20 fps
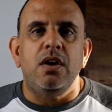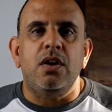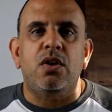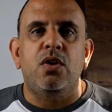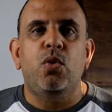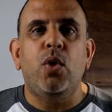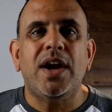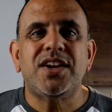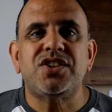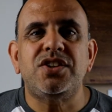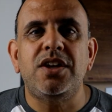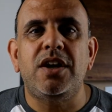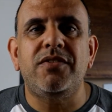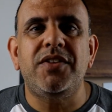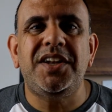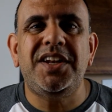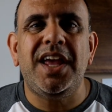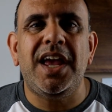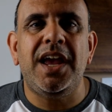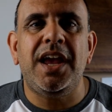Question of the
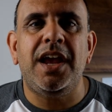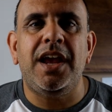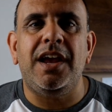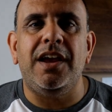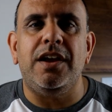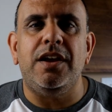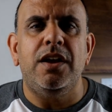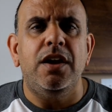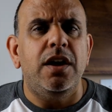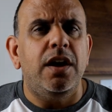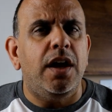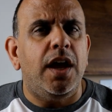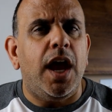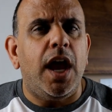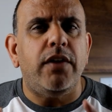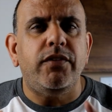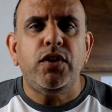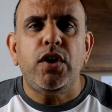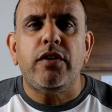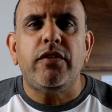day.
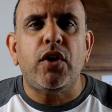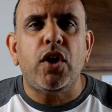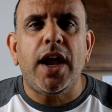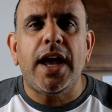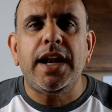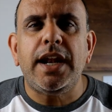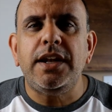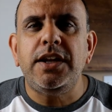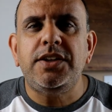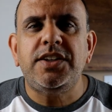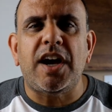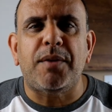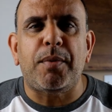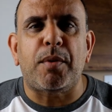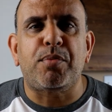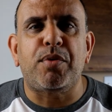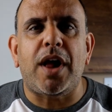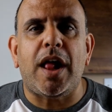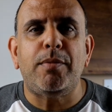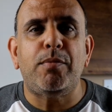Have you ever had any type of
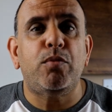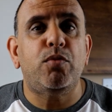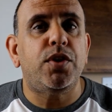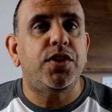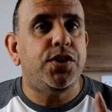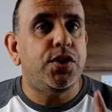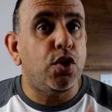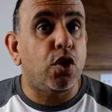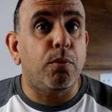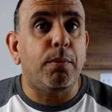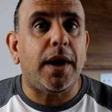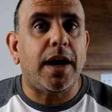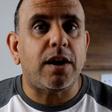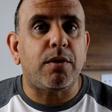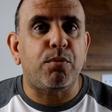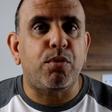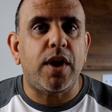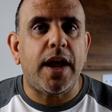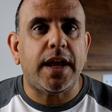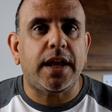problem with your
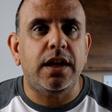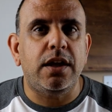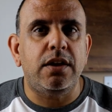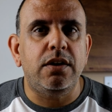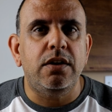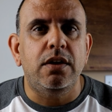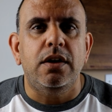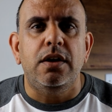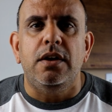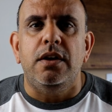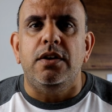bottom bracket?